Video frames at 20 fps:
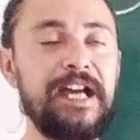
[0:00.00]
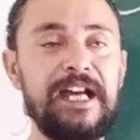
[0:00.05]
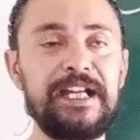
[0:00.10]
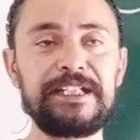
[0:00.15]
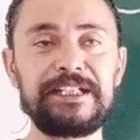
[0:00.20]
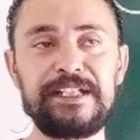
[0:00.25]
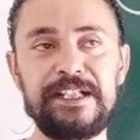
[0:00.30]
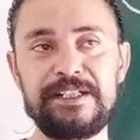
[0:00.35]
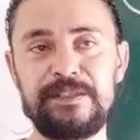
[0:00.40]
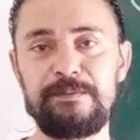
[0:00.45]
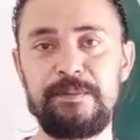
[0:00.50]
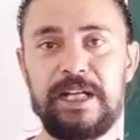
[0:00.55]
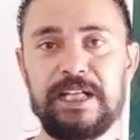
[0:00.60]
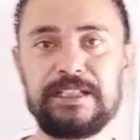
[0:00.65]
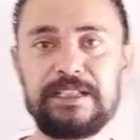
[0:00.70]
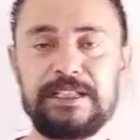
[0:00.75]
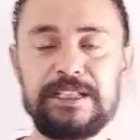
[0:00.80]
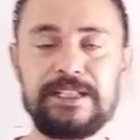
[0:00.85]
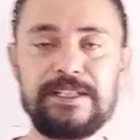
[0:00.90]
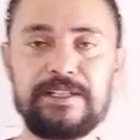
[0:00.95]
I get
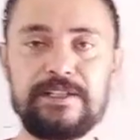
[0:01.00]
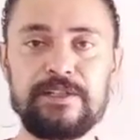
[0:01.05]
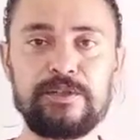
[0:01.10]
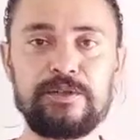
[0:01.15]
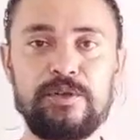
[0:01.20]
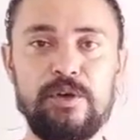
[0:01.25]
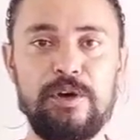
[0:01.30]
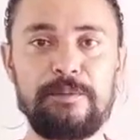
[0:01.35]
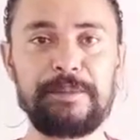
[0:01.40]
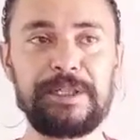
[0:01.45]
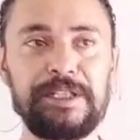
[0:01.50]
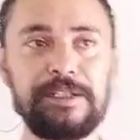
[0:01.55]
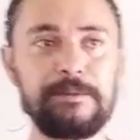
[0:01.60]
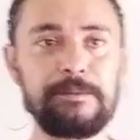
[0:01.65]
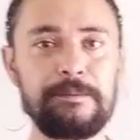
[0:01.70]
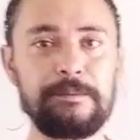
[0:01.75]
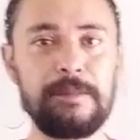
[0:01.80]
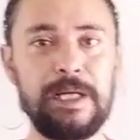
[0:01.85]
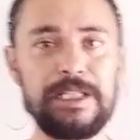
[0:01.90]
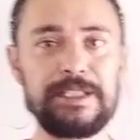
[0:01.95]
my least
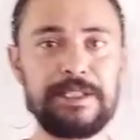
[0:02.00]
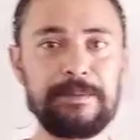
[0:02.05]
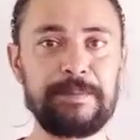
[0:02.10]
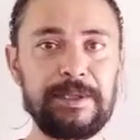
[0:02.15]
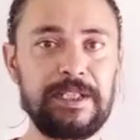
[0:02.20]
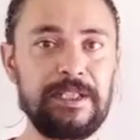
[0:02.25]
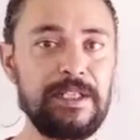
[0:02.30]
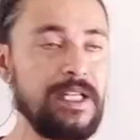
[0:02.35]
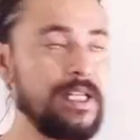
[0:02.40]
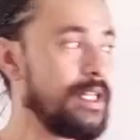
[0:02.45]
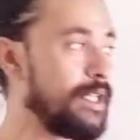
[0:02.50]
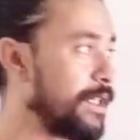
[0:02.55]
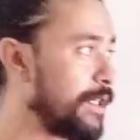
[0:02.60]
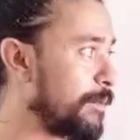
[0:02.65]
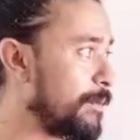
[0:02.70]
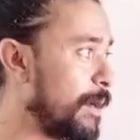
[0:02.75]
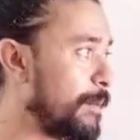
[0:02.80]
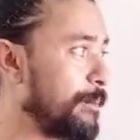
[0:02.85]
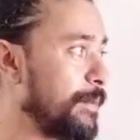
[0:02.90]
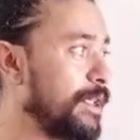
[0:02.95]
common multiple.
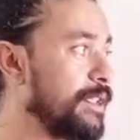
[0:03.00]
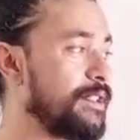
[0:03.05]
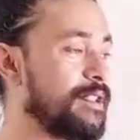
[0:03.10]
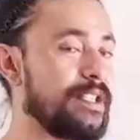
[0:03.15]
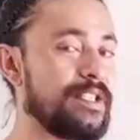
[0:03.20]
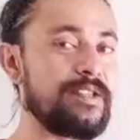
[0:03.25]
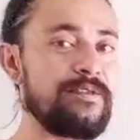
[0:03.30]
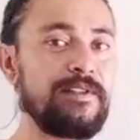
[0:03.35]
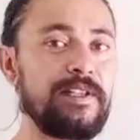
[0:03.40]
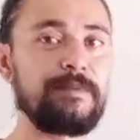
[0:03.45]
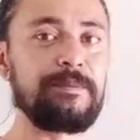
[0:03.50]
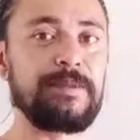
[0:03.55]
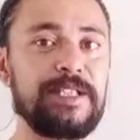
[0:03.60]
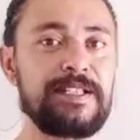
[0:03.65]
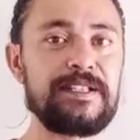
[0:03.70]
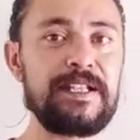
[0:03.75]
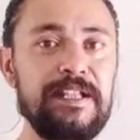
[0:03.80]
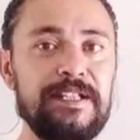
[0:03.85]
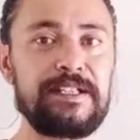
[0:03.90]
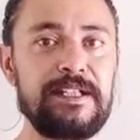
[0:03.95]
Remember, this will be
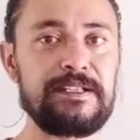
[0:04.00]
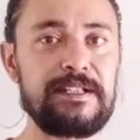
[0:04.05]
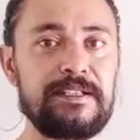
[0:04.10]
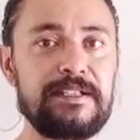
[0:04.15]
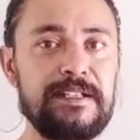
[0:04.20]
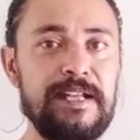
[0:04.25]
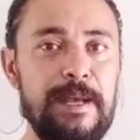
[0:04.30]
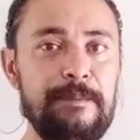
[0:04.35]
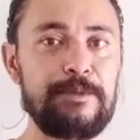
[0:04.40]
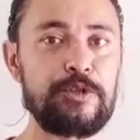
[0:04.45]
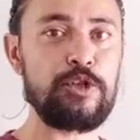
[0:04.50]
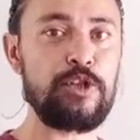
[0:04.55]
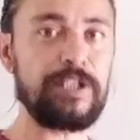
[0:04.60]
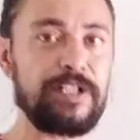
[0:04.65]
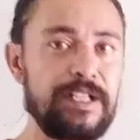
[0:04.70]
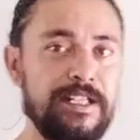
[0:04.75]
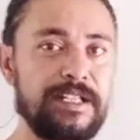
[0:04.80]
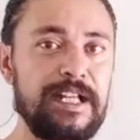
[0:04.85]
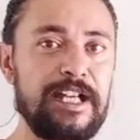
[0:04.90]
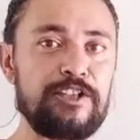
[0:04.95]
sent as a snapshot.
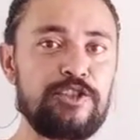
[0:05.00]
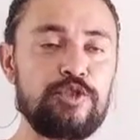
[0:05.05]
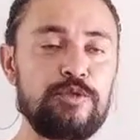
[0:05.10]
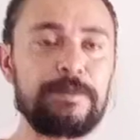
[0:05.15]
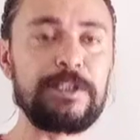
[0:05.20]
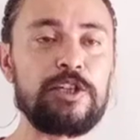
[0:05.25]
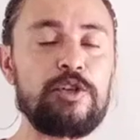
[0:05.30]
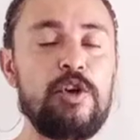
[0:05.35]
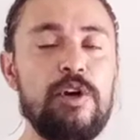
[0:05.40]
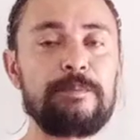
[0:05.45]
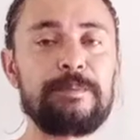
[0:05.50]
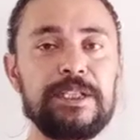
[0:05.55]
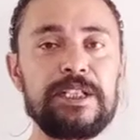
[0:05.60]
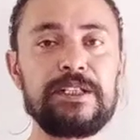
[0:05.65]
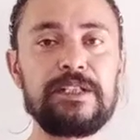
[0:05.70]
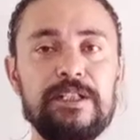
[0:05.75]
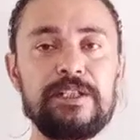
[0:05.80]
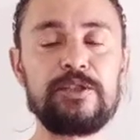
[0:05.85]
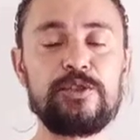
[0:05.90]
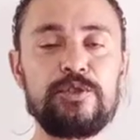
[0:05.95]
It has to be
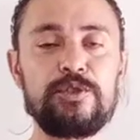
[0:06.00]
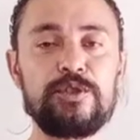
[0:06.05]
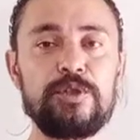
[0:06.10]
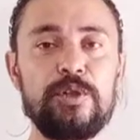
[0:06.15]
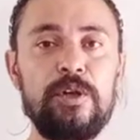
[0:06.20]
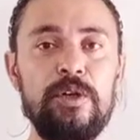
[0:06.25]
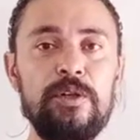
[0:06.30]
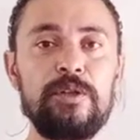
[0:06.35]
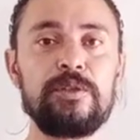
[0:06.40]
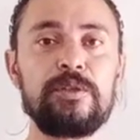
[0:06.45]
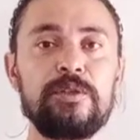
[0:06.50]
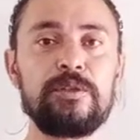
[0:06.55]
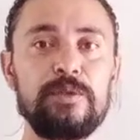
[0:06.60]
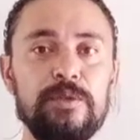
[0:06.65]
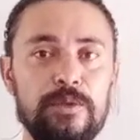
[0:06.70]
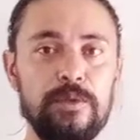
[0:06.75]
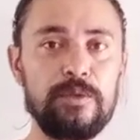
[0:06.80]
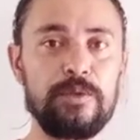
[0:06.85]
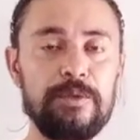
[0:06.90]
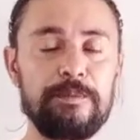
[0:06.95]
copied into your
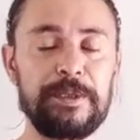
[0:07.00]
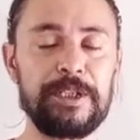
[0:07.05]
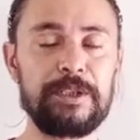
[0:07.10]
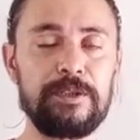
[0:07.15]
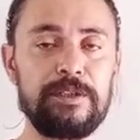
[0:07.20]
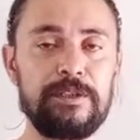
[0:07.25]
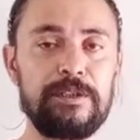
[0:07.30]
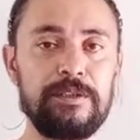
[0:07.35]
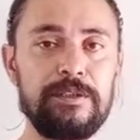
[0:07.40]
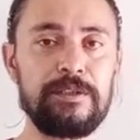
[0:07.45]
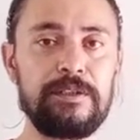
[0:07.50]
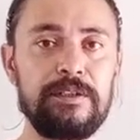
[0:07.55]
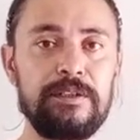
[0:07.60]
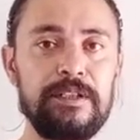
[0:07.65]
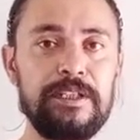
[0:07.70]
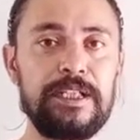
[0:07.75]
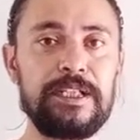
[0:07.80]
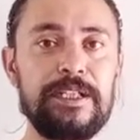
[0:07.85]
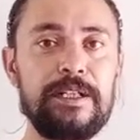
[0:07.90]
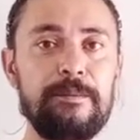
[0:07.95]
notebook
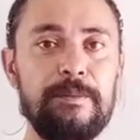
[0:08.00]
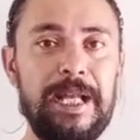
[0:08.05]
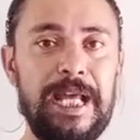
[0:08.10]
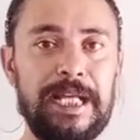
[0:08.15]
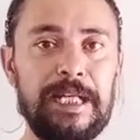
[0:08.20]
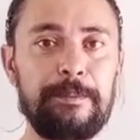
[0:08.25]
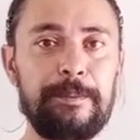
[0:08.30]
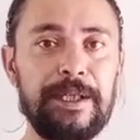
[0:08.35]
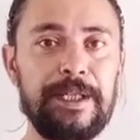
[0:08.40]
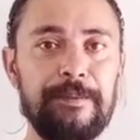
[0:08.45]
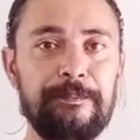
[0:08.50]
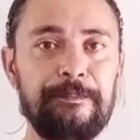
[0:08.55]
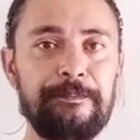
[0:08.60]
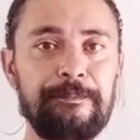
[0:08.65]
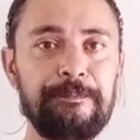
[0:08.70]
in a blackboard.